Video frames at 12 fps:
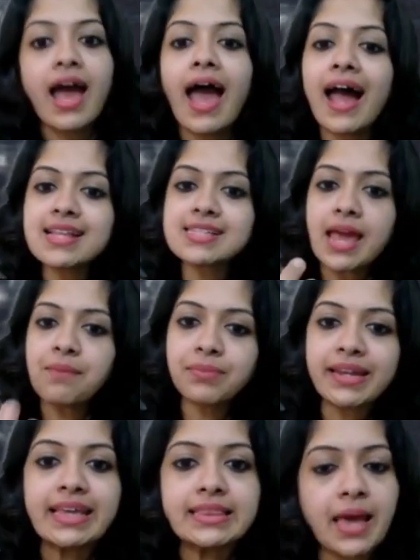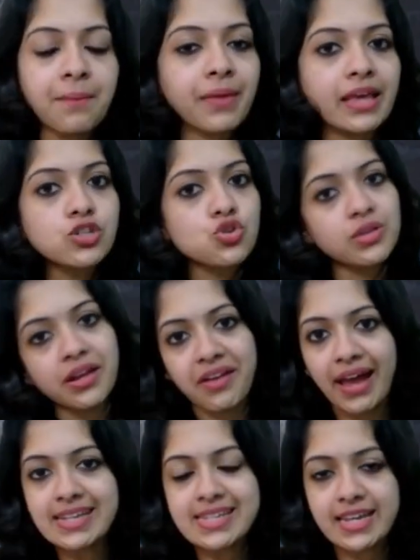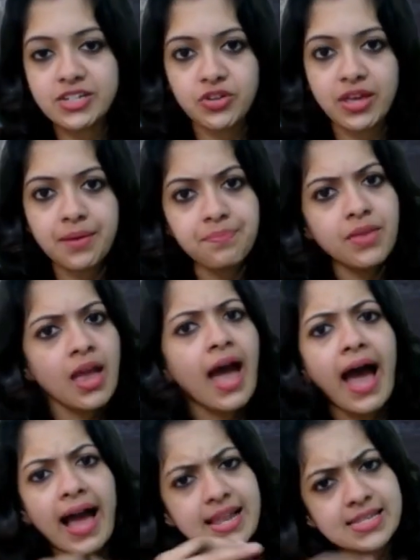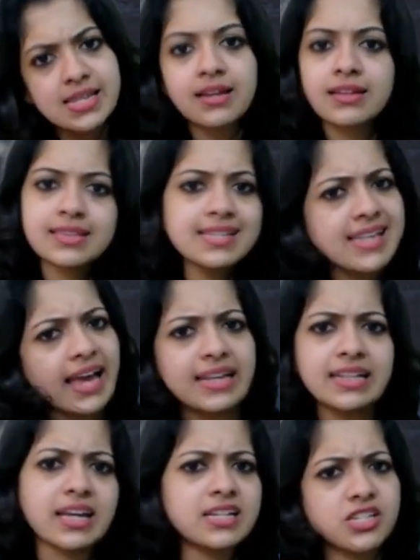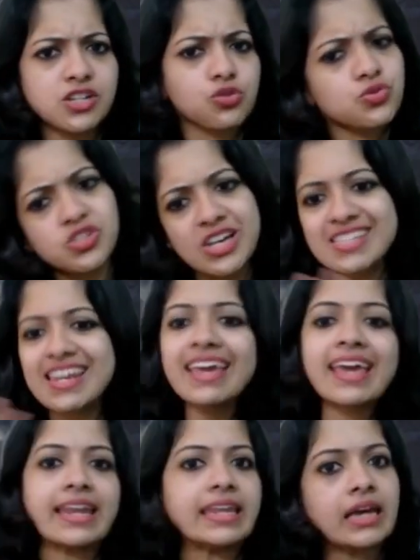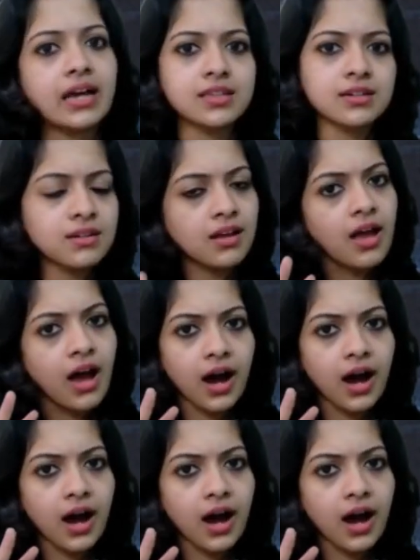and empty them into the right atrium, and the cycle continues. Just like any other